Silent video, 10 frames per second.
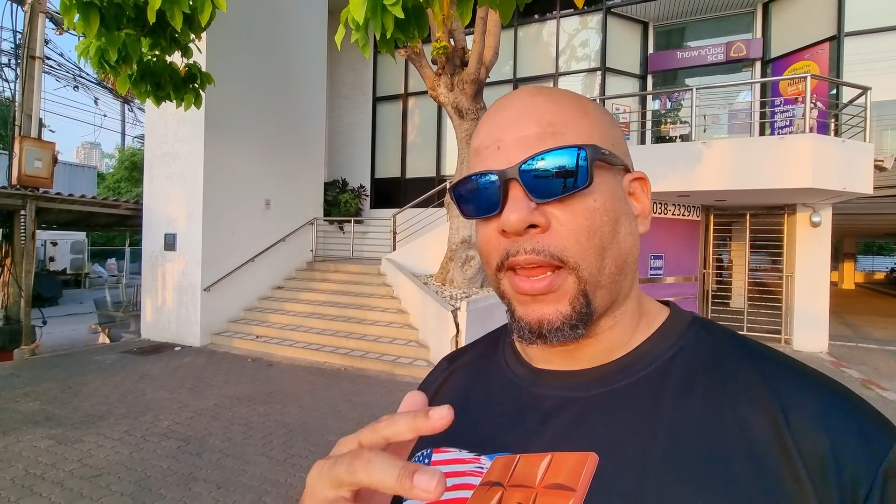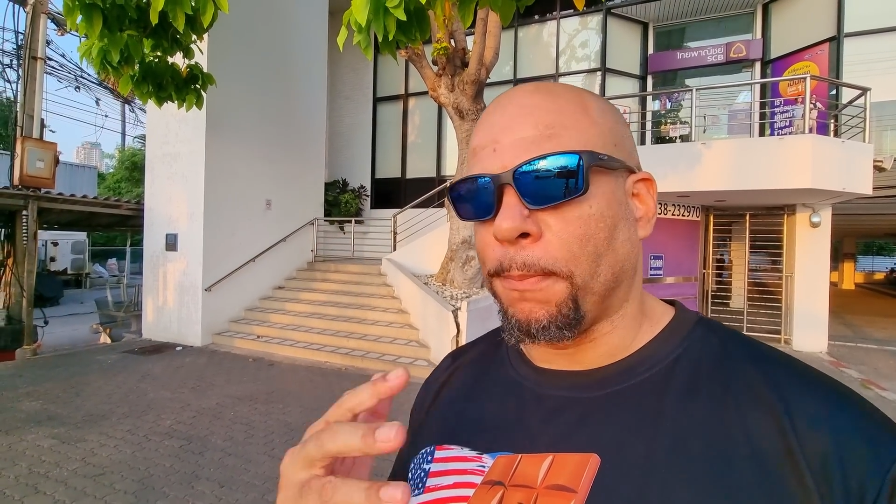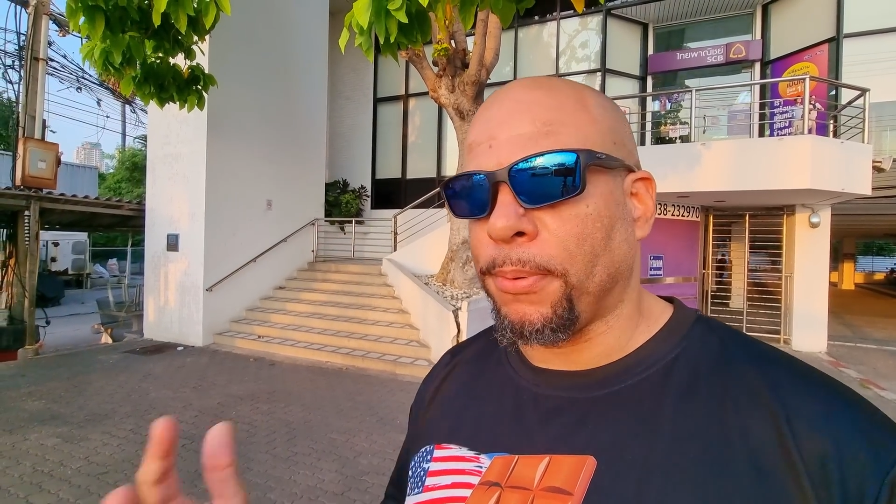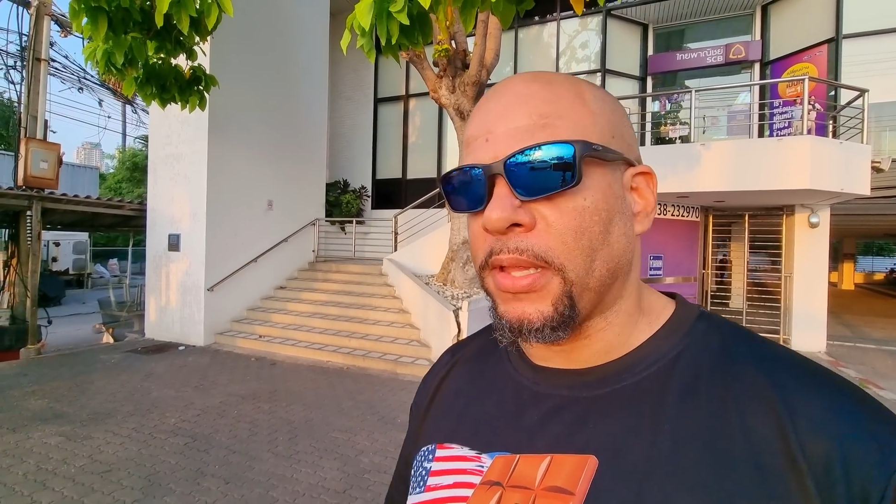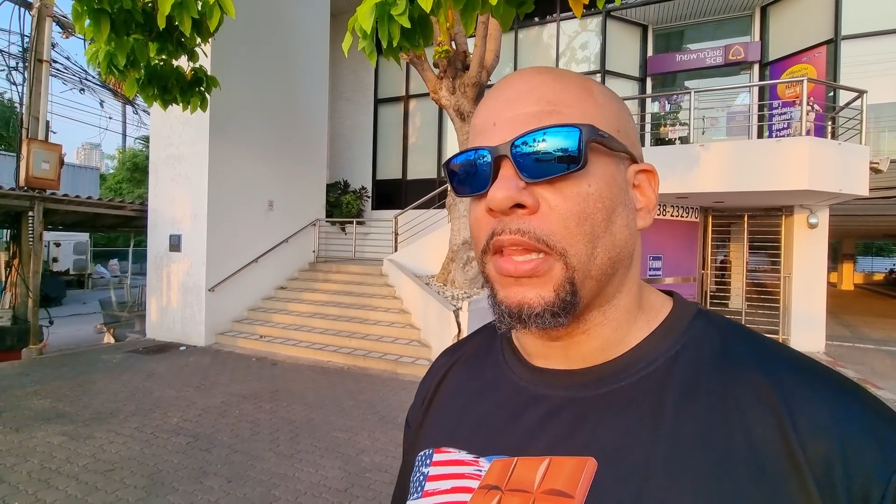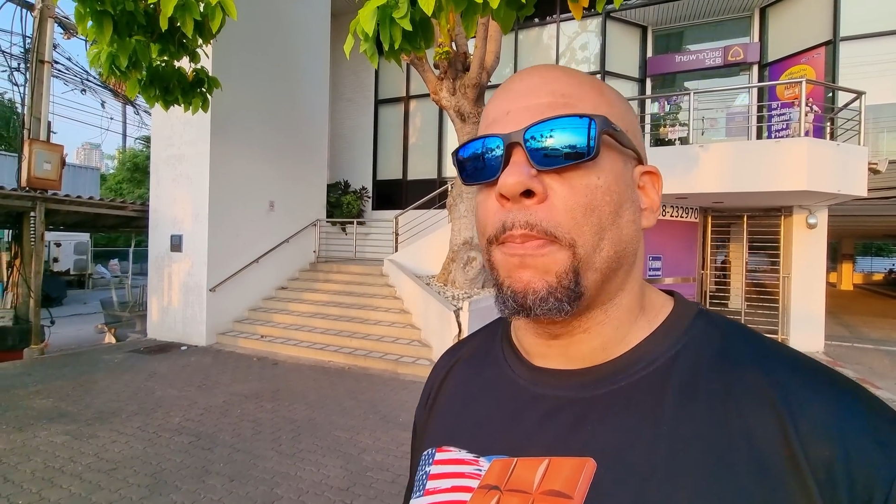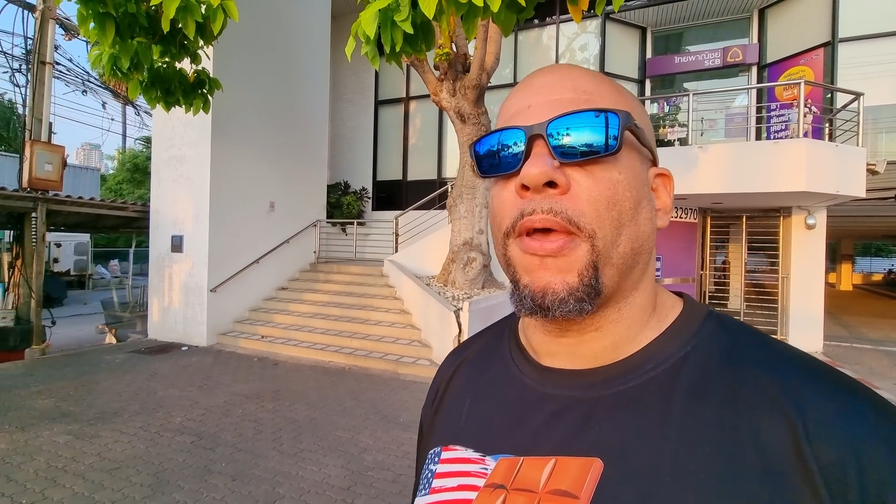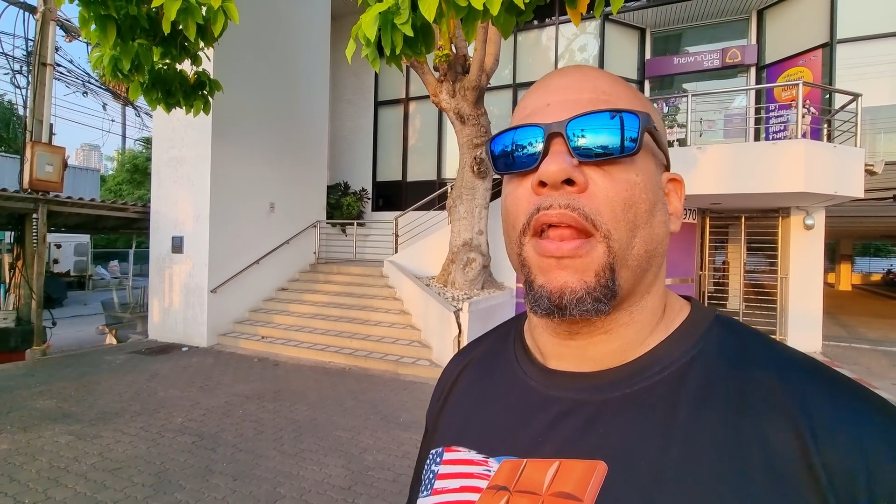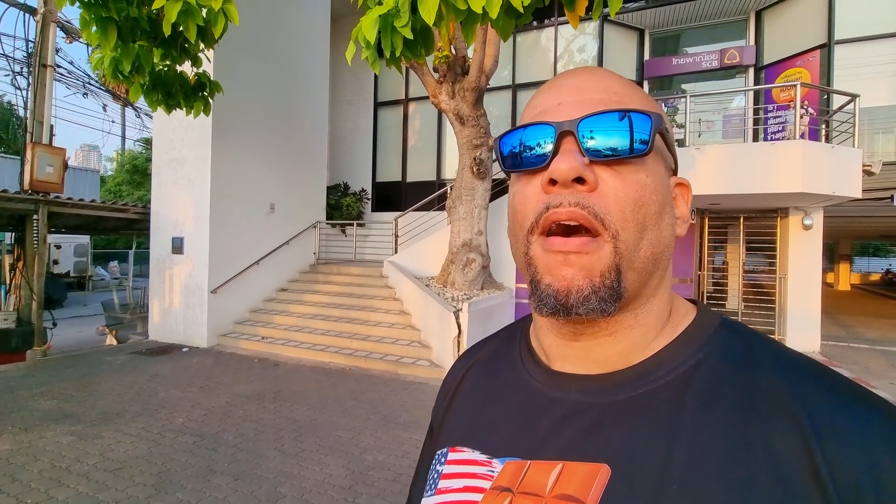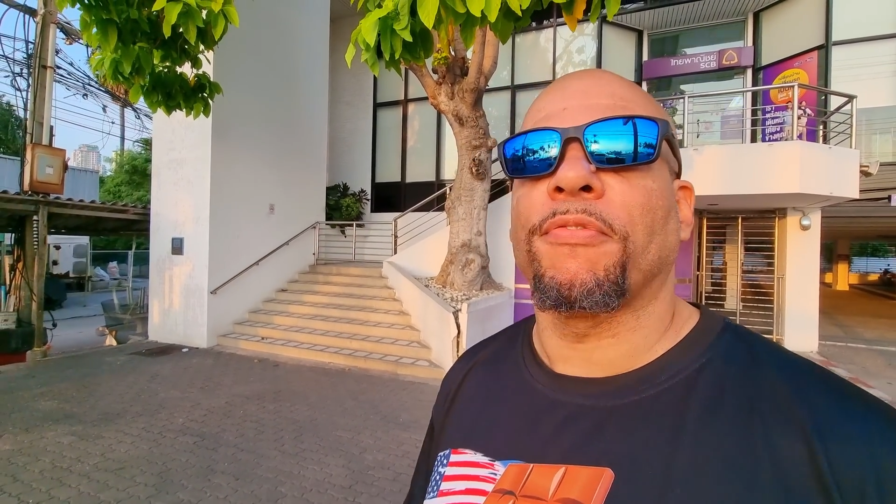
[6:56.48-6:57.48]
completely
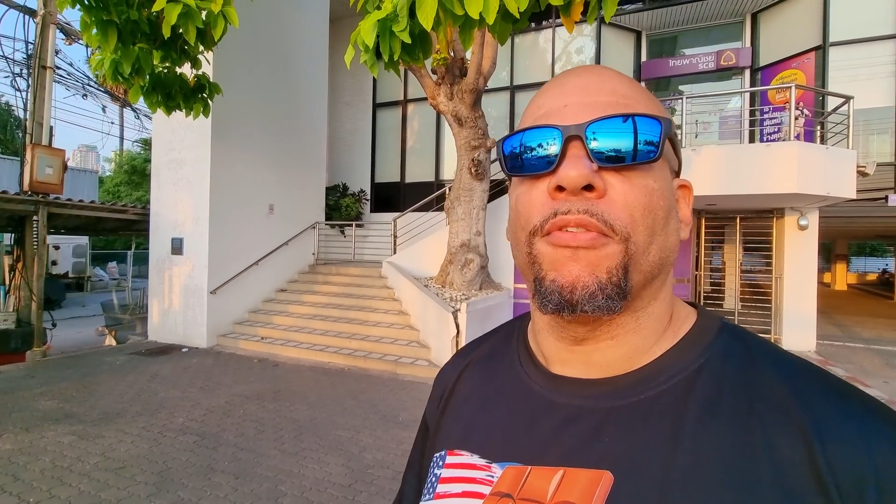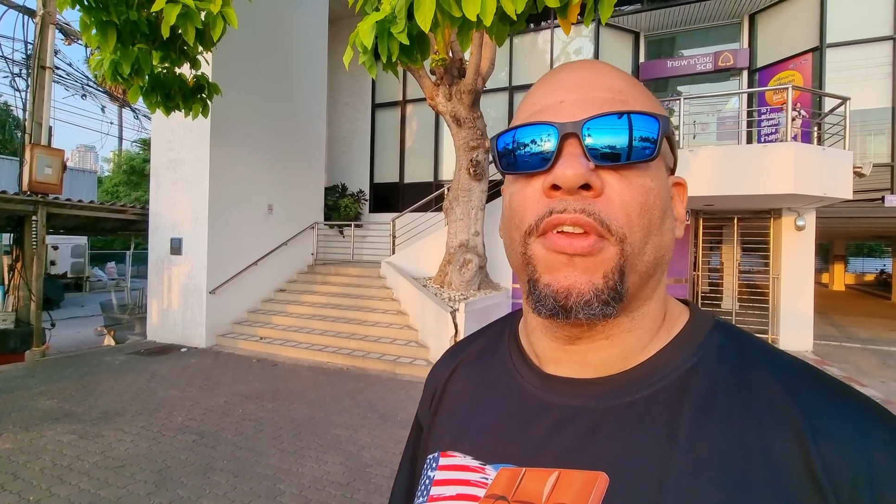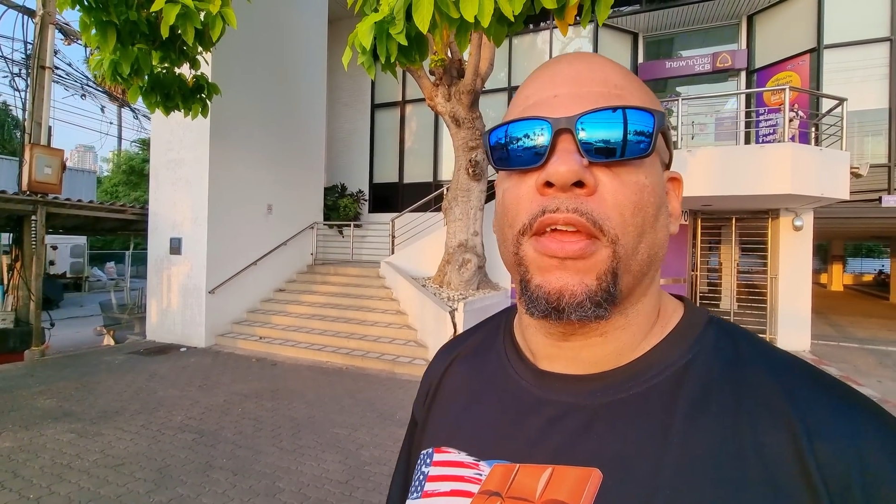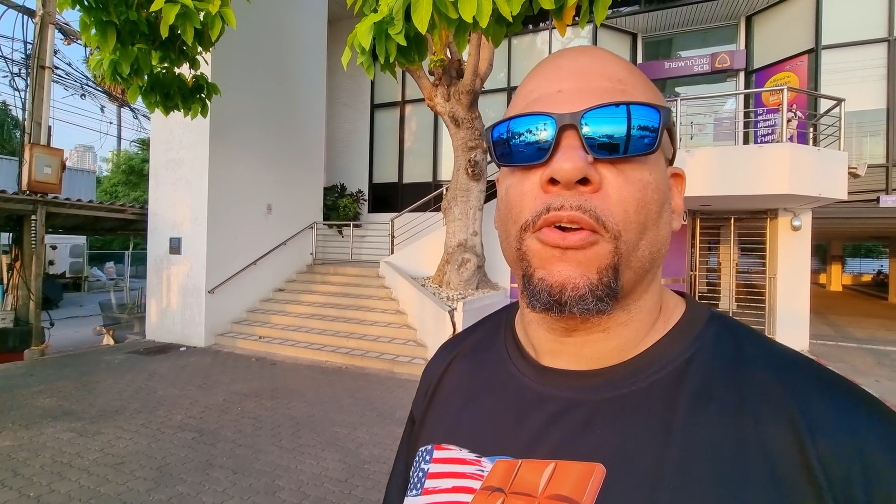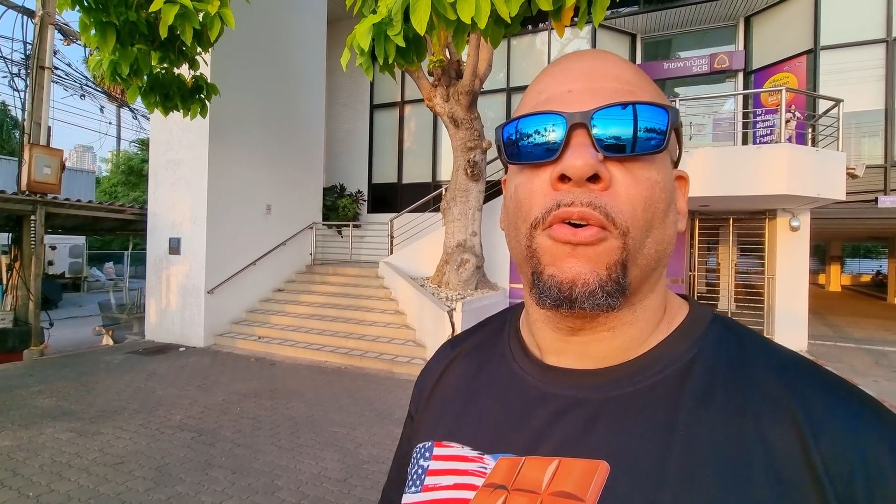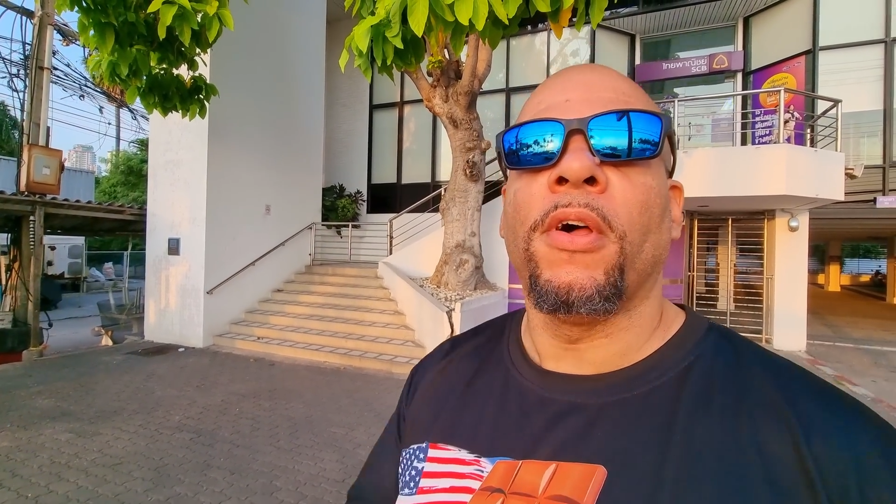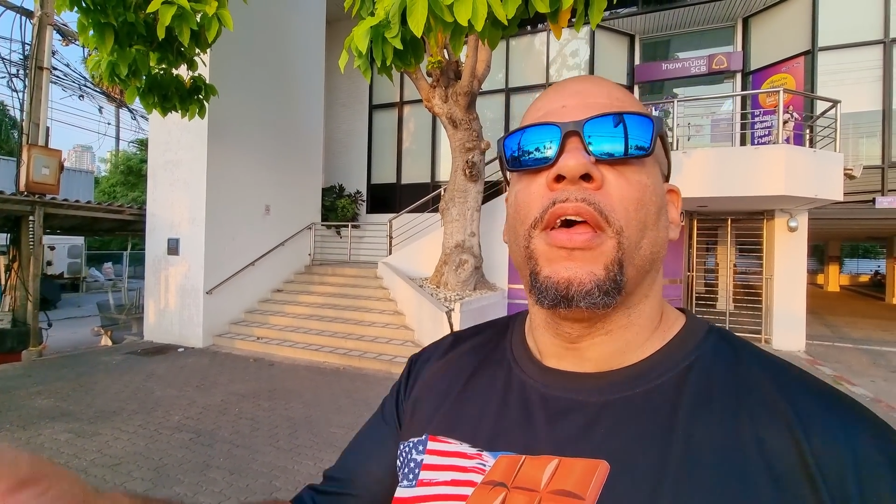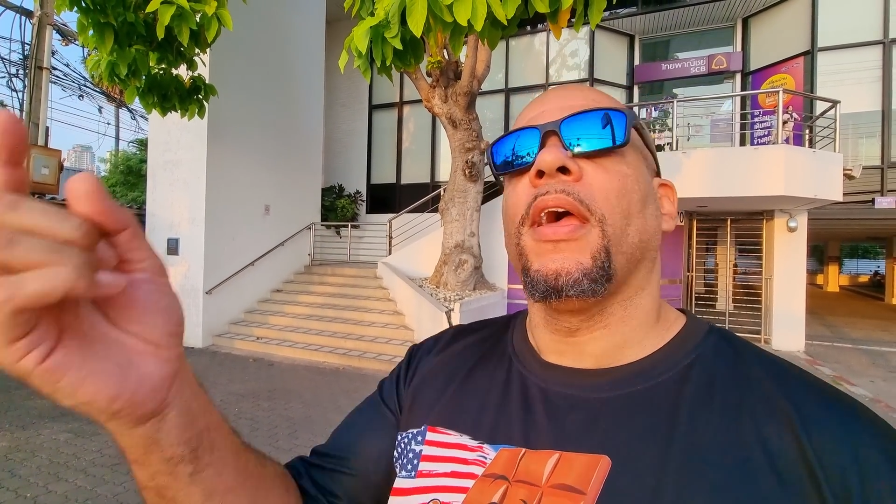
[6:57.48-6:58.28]
paid off the vehicle,